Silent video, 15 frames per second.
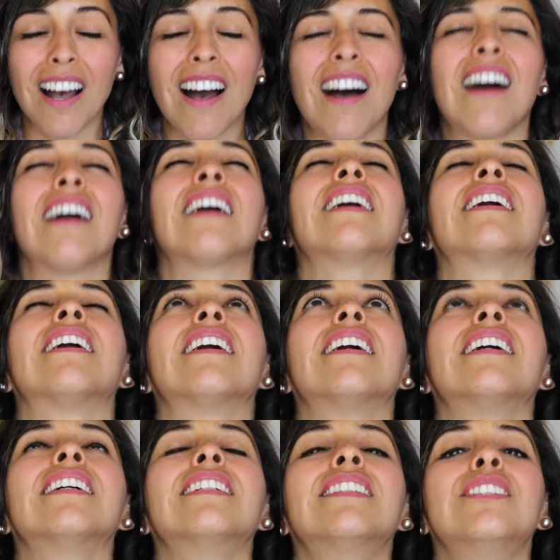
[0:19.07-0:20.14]
I
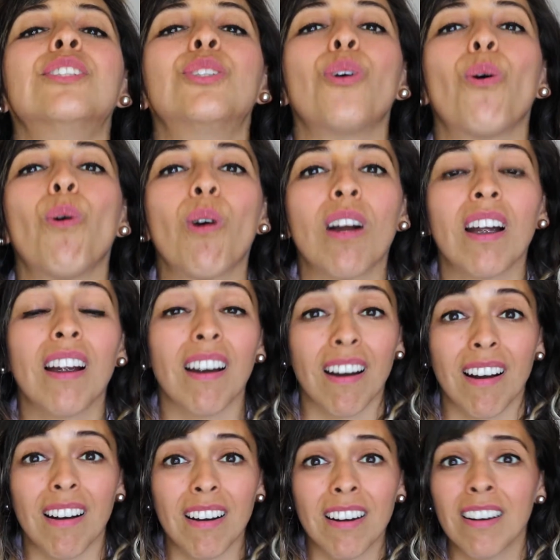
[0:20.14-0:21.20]
adore
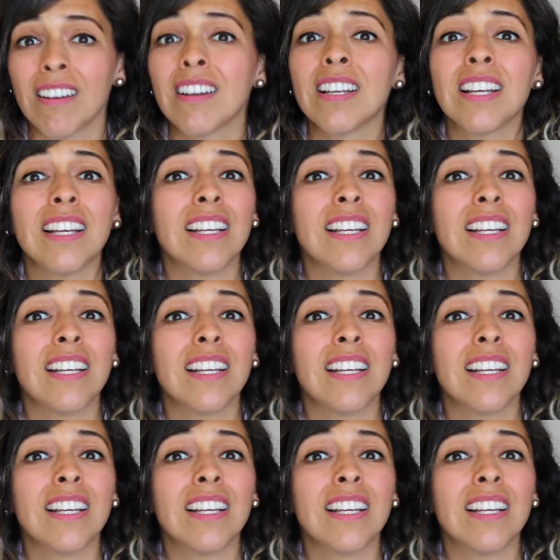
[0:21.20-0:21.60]
her.